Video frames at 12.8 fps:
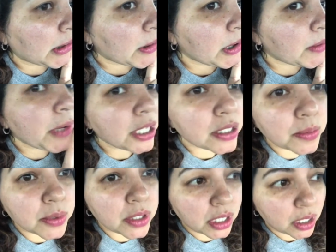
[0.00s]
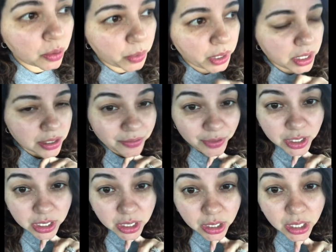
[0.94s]
I'm going to make some chicken wings for
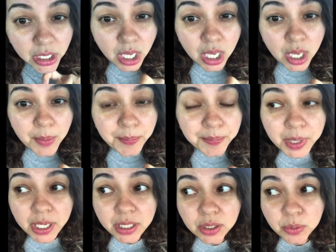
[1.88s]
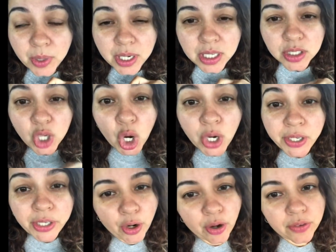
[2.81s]
dinner. But the rain is
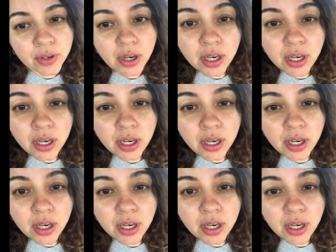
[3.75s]
on and off.